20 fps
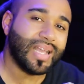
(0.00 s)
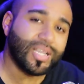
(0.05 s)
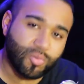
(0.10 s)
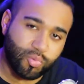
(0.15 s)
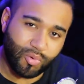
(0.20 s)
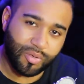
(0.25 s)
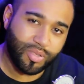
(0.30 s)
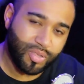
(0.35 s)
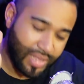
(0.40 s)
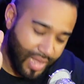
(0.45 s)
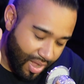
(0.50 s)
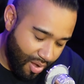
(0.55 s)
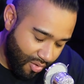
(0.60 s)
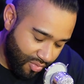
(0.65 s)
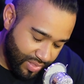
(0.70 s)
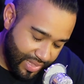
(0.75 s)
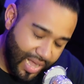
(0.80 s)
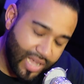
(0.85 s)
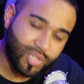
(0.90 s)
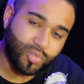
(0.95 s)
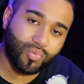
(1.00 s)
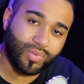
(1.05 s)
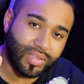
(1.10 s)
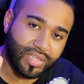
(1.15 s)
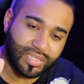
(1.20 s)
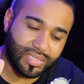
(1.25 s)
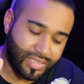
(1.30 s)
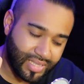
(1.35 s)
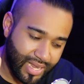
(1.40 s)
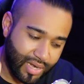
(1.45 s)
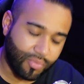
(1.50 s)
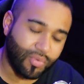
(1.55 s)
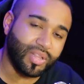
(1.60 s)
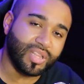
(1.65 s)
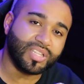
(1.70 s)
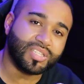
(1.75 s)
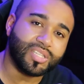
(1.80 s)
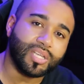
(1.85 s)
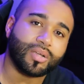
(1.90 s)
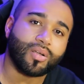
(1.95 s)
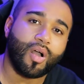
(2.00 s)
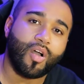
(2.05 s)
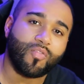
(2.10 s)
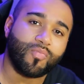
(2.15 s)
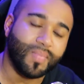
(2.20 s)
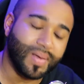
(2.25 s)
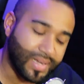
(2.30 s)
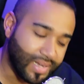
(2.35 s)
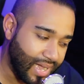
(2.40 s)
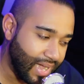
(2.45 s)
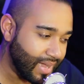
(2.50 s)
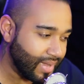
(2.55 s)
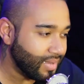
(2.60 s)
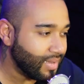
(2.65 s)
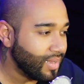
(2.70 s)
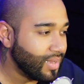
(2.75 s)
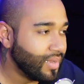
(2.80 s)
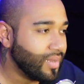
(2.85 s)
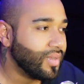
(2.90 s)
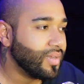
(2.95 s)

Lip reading: that's when this thing really took off, my guy.